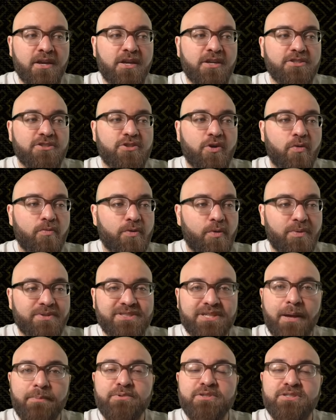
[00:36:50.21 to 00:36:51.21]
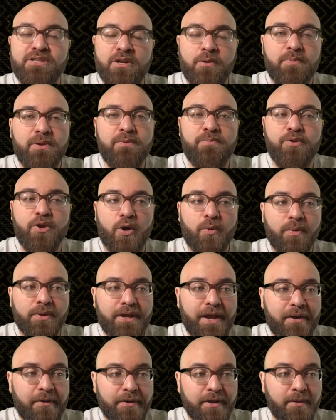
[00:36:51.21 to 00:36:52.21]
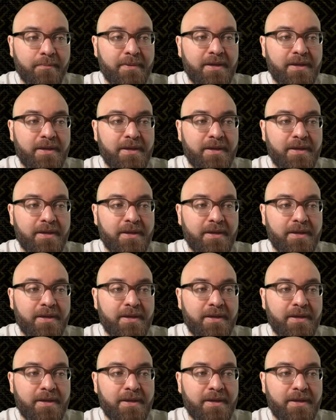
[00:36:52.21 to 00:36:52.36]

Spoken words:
So the receptions in a PPR will carry him.